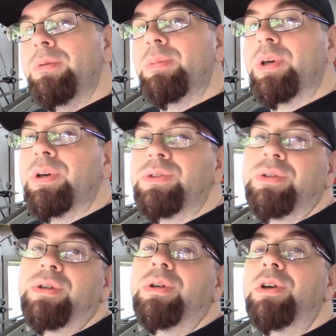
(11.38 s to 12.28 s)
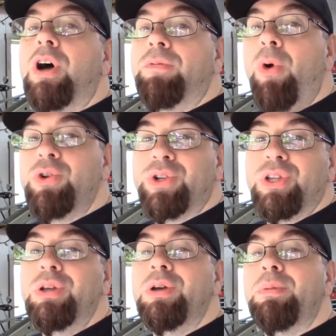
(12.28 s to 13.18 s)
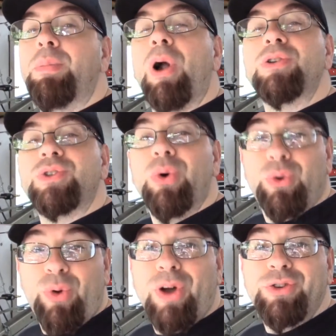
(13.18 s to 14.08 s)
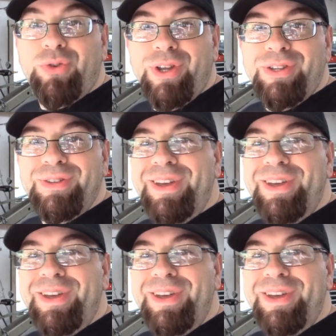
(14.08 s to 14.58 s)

because, unfortunately, parts don't grow on trees.